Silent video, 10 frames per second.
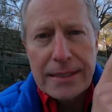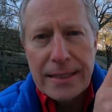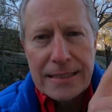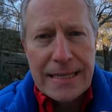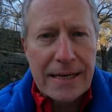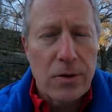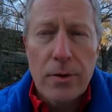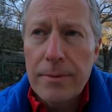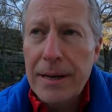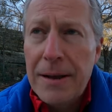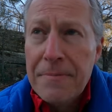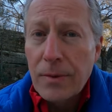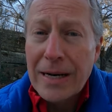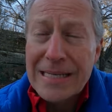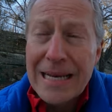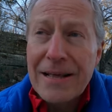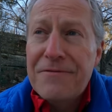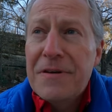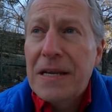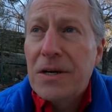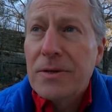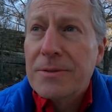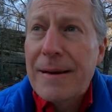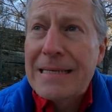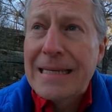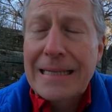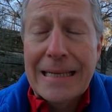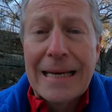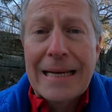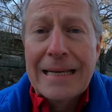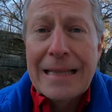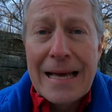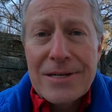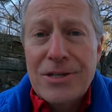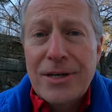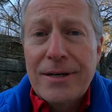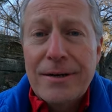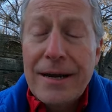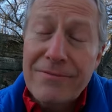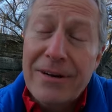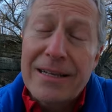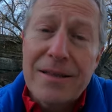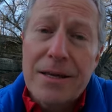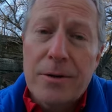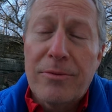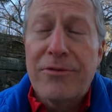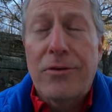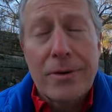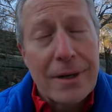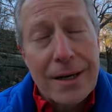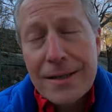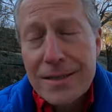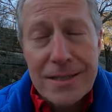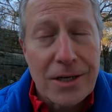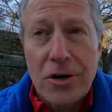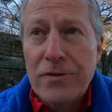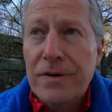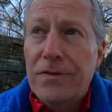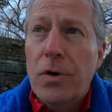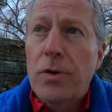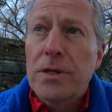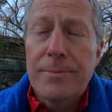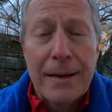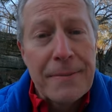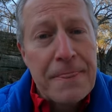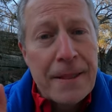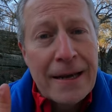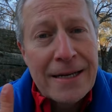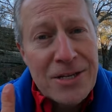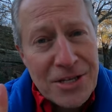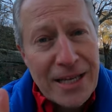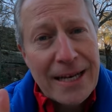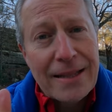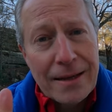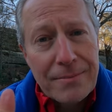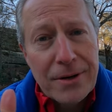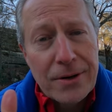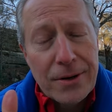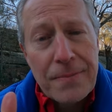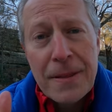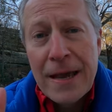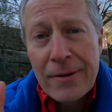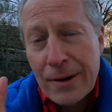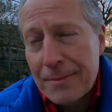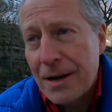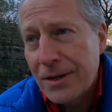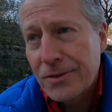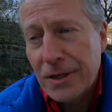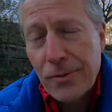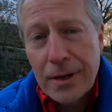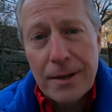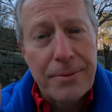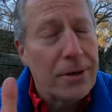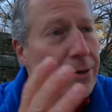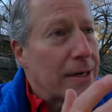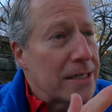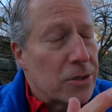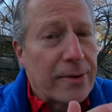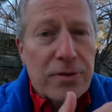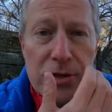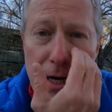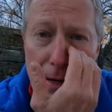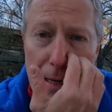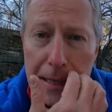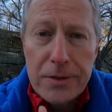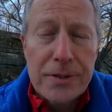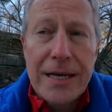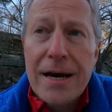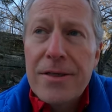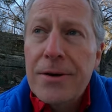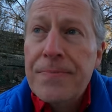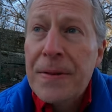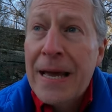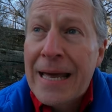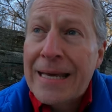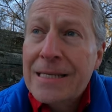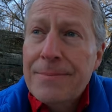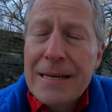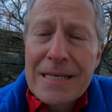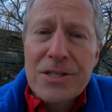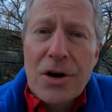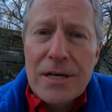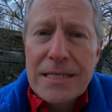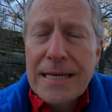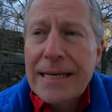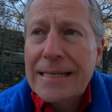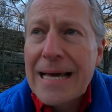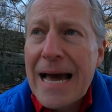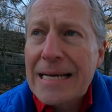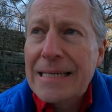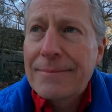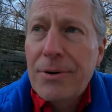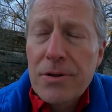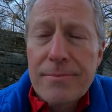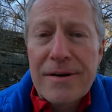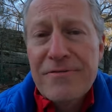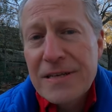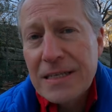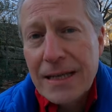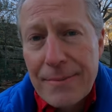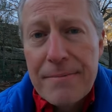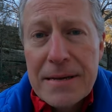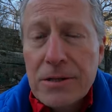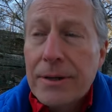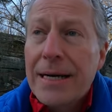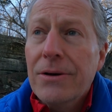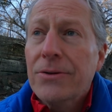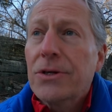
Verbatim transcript: I think it's that corner, but what I said in that video is basically last year and frankly the year before, and a lot of this is COVID, of course, but I just sit at the computer. And when I'm not using one computer, I swivel chair and I use the other. And it gets a bit exhausting and taxing, both on my physical and my mental health.